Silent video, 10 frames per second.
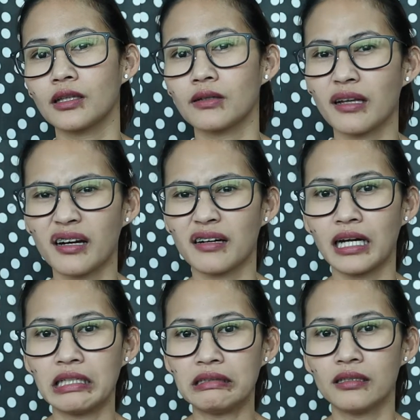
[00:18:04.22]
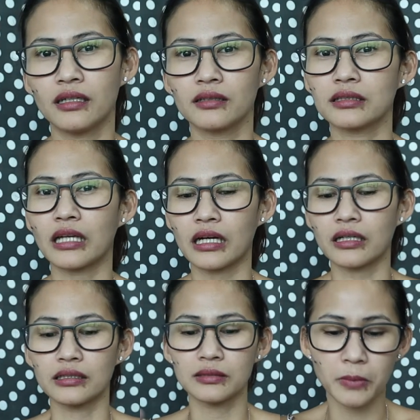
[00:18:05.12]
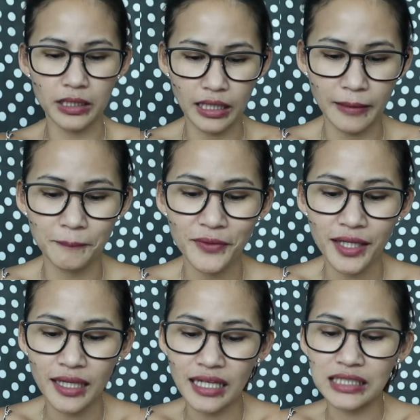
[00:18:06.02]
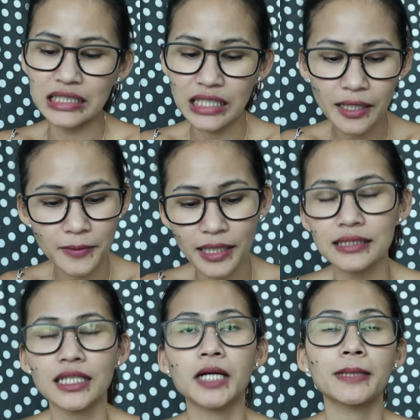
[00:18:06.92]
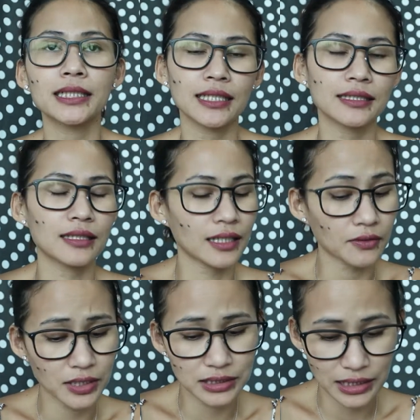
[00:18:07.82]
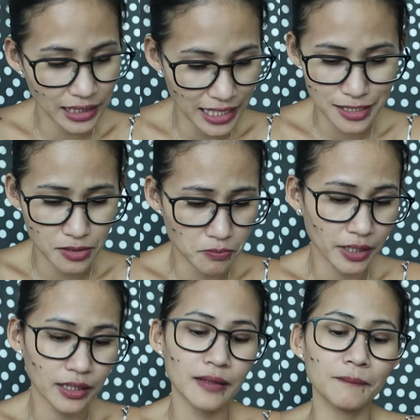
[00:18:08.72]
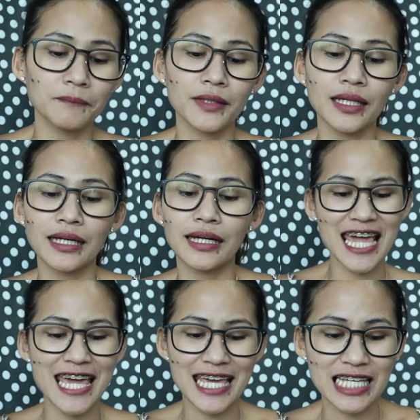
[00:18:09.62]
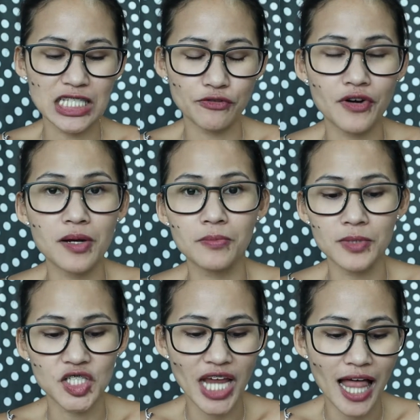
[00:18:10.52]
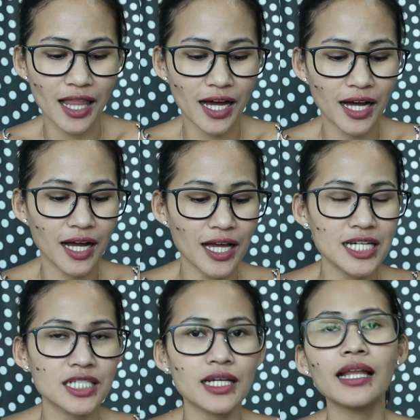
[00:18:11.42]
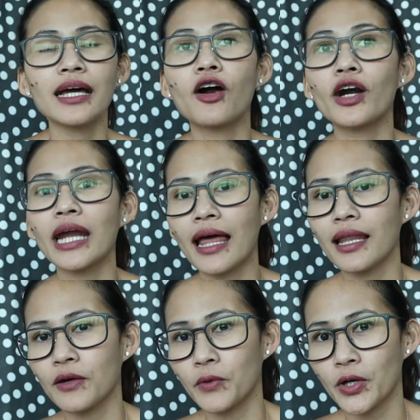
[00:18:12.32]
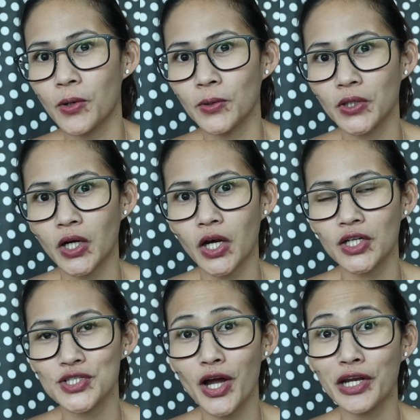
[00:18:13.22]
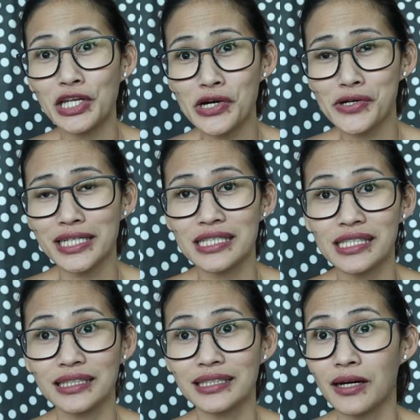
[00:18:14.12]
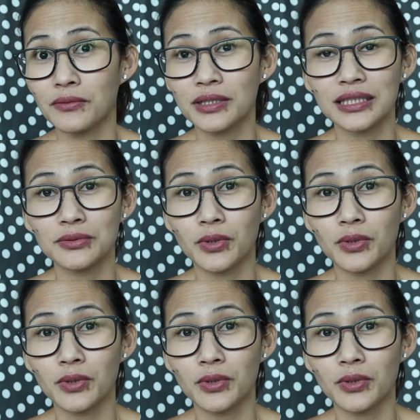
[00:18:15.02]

look like right. I look serious, but yeah. Snob, yes, I'm Maldita, like what I said, yes, but is from Shella, or Ella, we called her. So I know her since I was